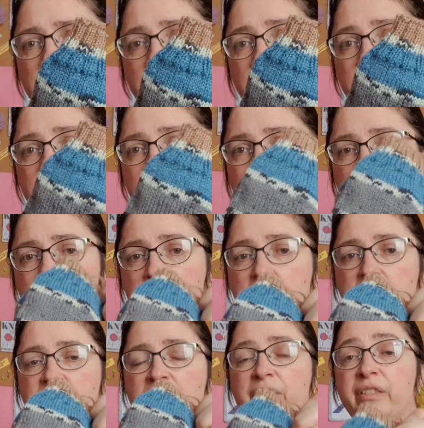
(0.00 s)
And then
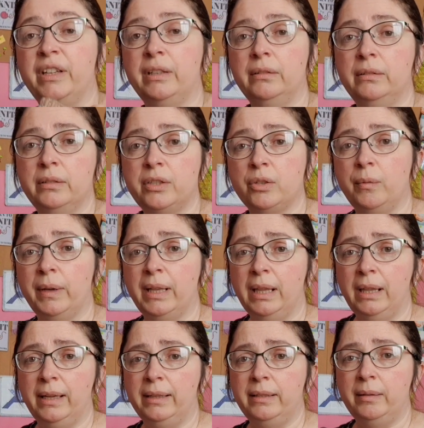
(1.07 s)
if I feel so
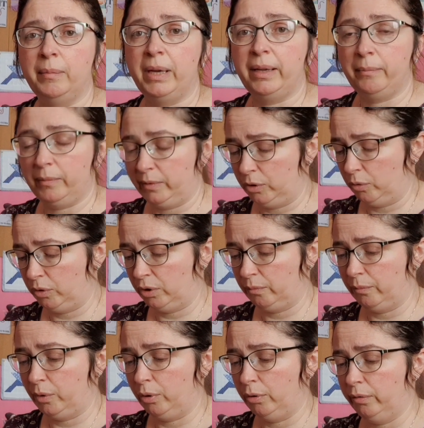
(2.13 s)
inclined, I might do
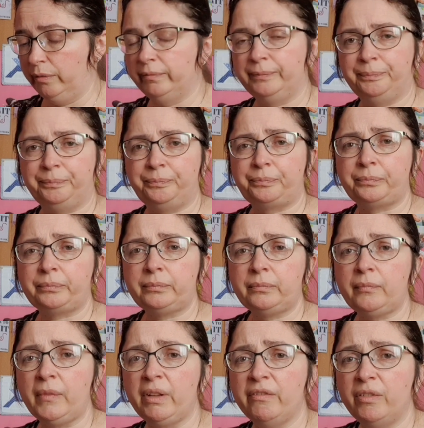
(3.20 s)
some more
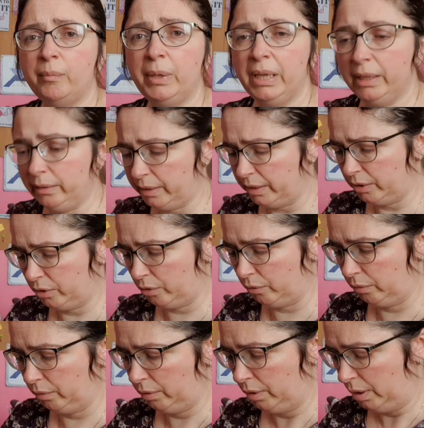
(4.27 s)
for my eldest
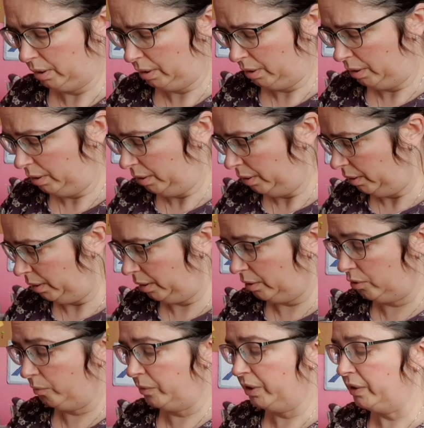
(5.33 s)
son.
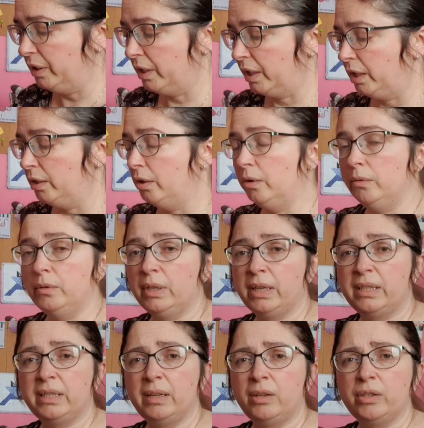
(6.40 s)
Something that they can use, like I
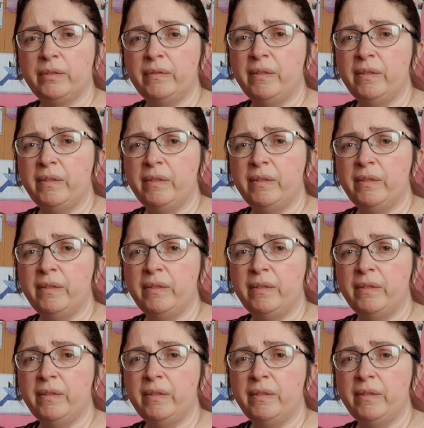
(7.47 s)
said, because